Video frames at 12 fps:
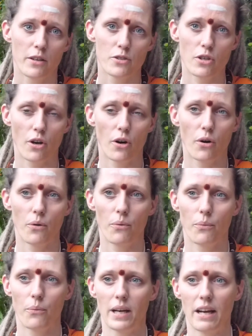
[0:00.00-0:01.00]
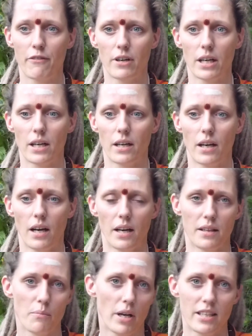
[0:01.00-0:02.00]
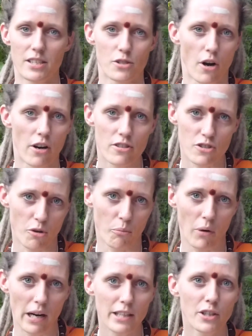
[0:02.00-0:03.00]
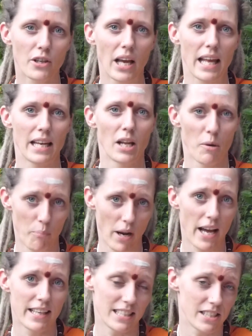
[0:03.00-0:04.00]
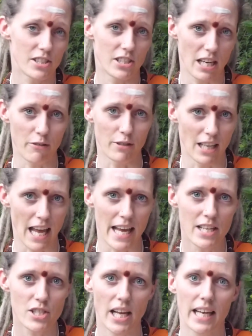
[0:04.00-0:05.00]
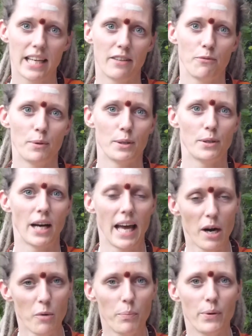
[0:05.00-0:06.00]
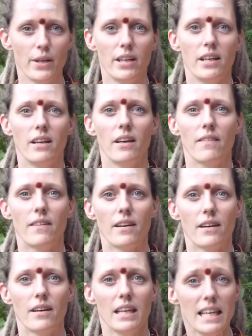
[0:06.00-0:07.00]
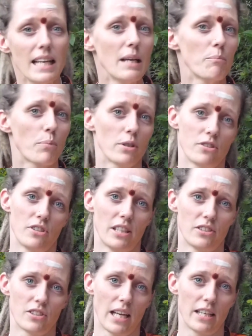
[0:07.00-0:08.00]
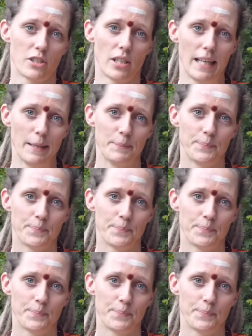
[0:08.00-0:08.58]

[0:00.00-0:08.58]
So whenever the body is hurt somewhere, you can apply this sacred ash and it will help the healing process actually.